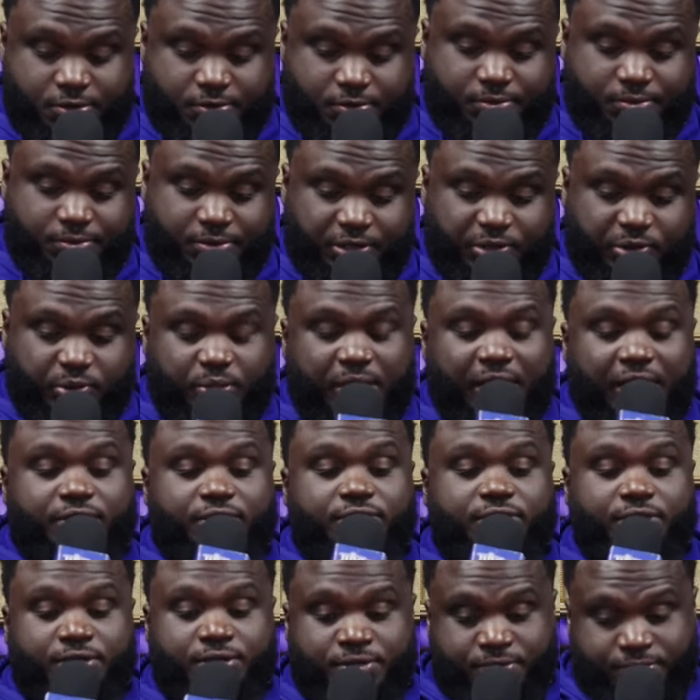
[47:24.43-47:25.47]
This is what I used
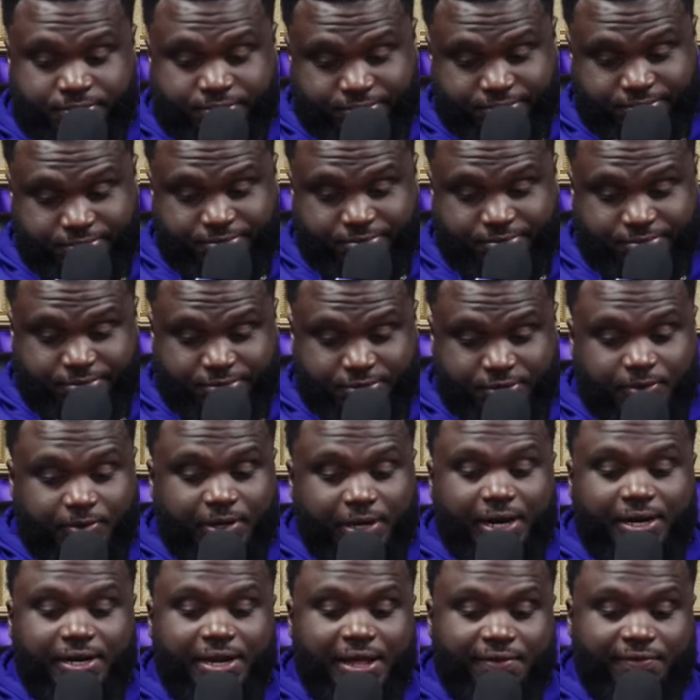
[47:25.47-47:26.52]
to do. When
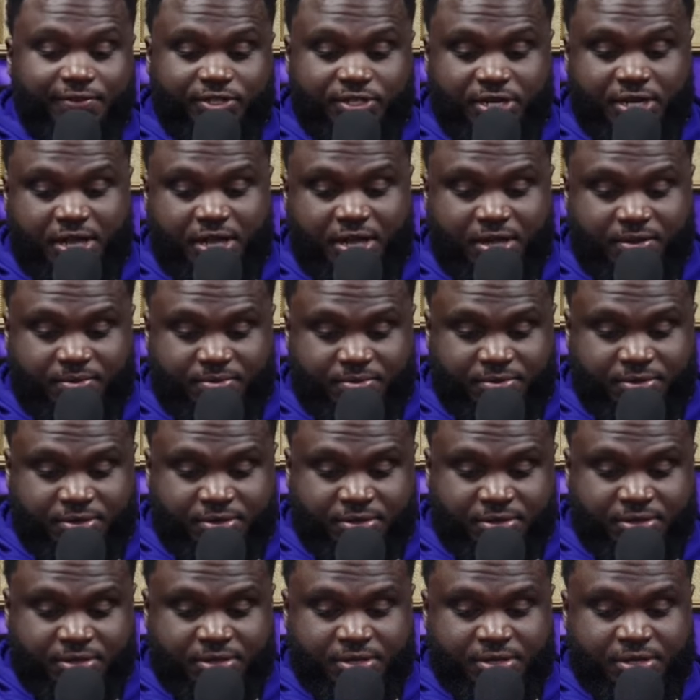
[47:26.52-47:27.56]
I didn't have a job,
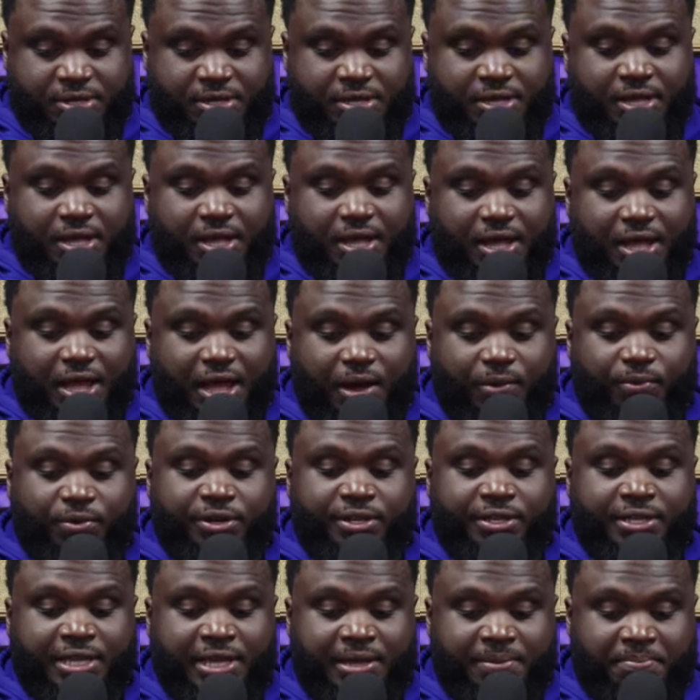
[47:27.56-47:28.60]
I
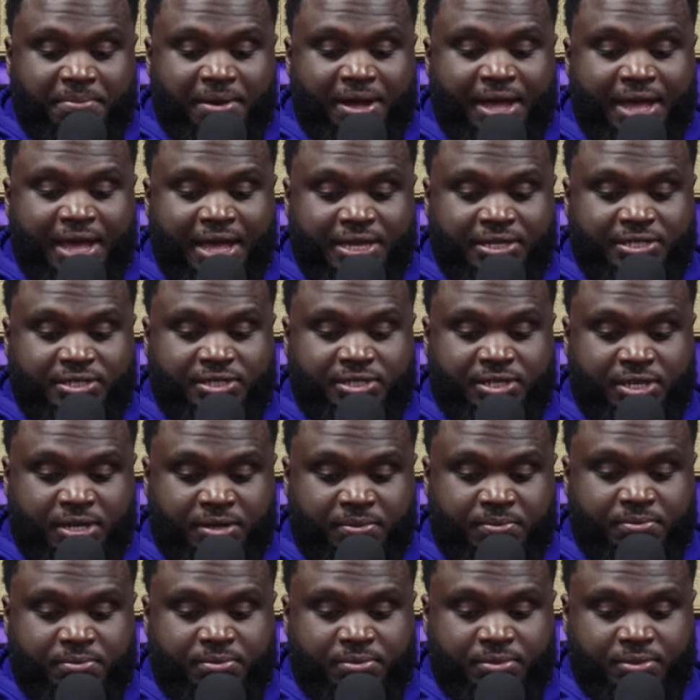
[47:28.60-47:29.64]
would get my ass up
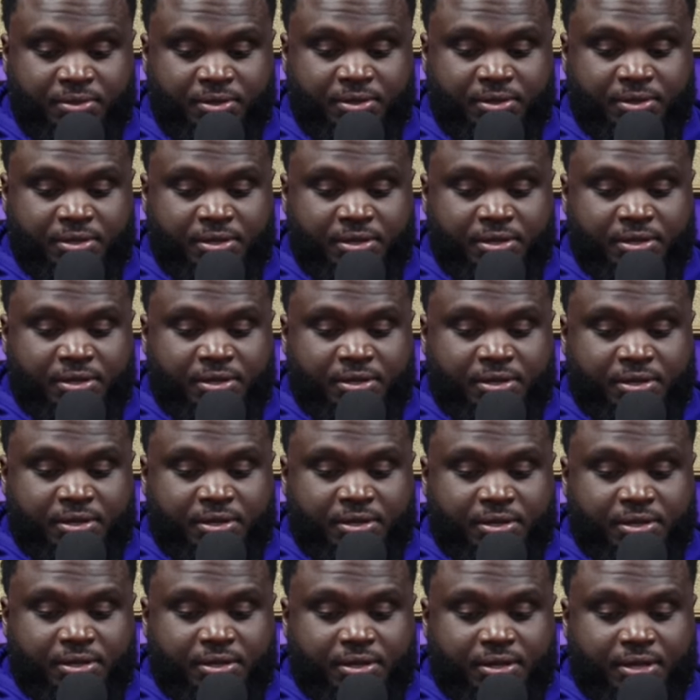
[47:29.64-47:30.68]

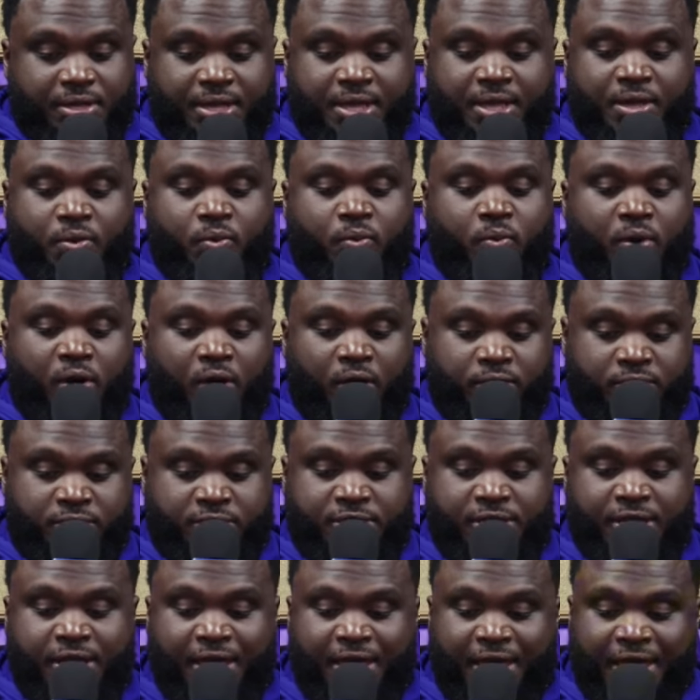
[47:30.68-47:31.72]
and walk
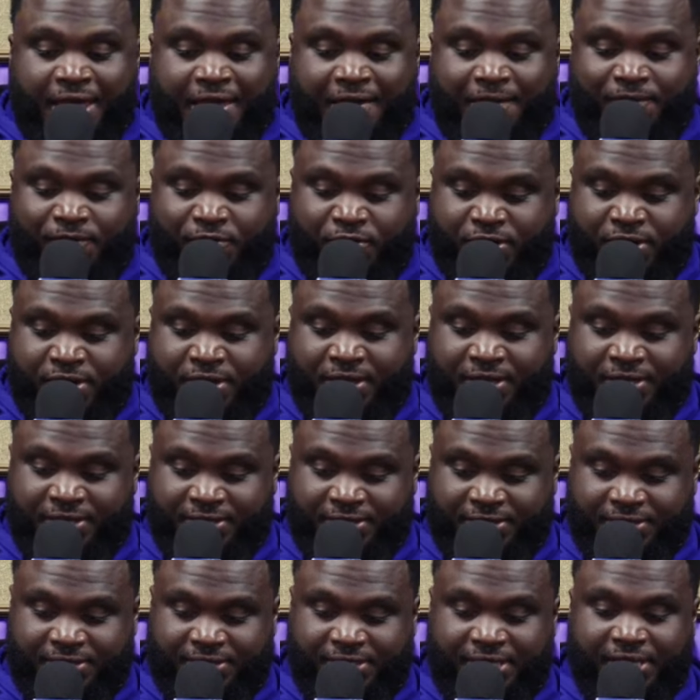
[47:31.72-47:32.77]
to every
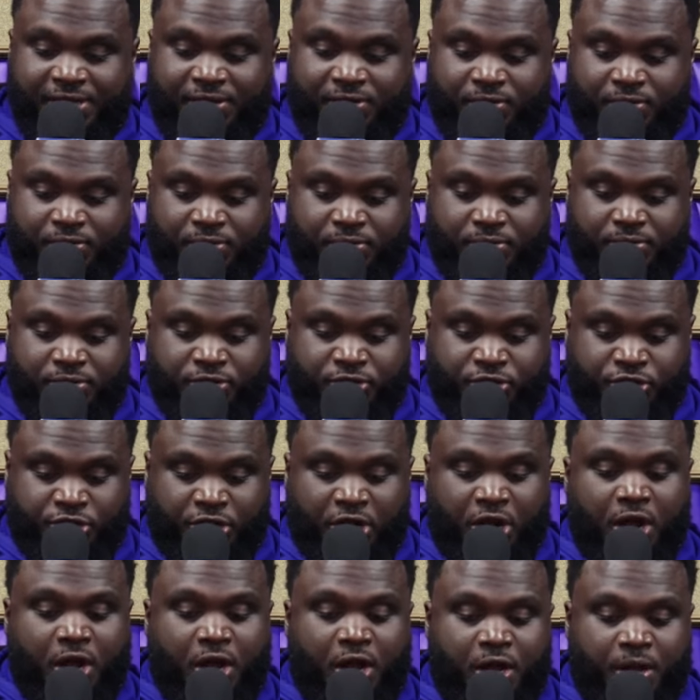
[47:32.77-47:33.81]
single
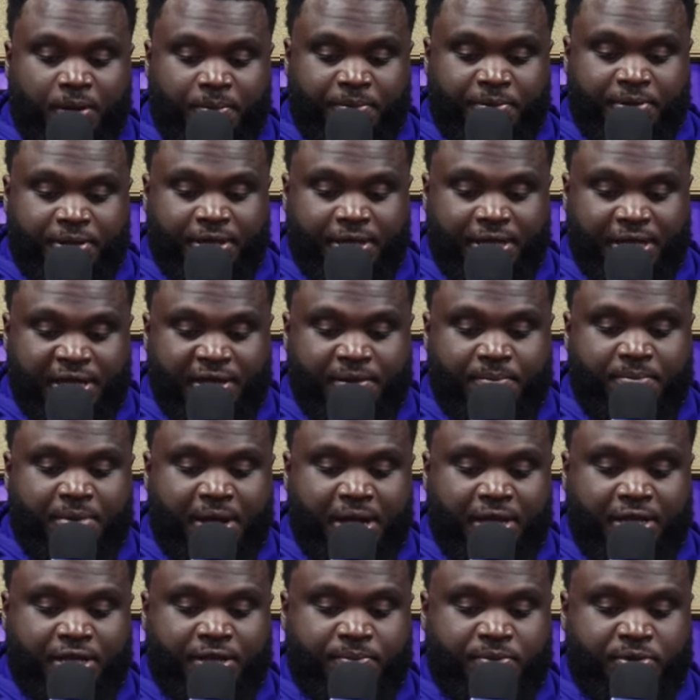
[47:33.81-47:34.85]
job in
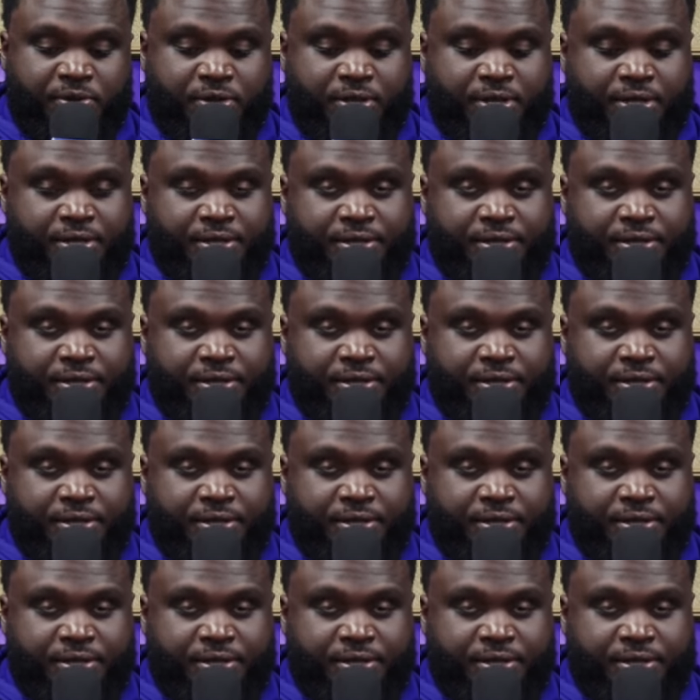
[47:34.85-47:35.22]
my community